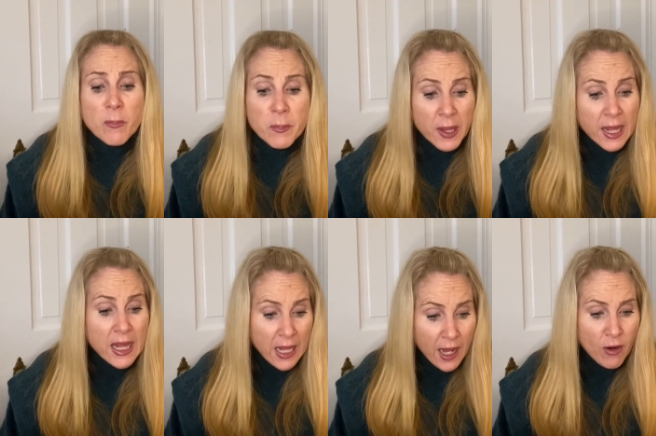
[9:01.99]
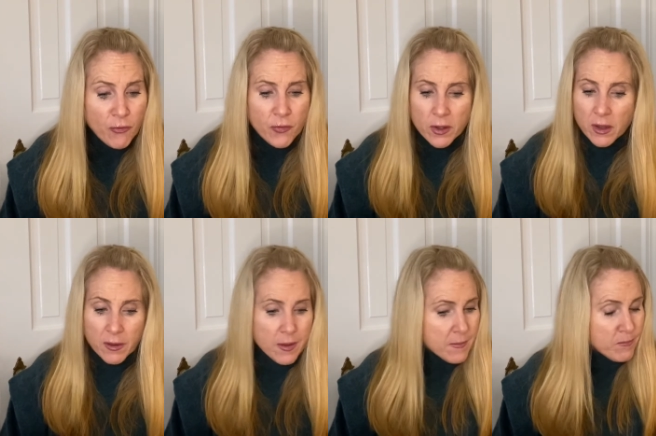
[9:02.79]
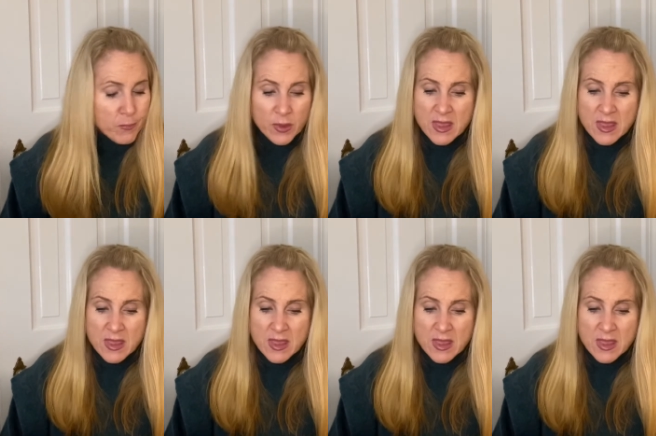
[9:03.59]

be careful, but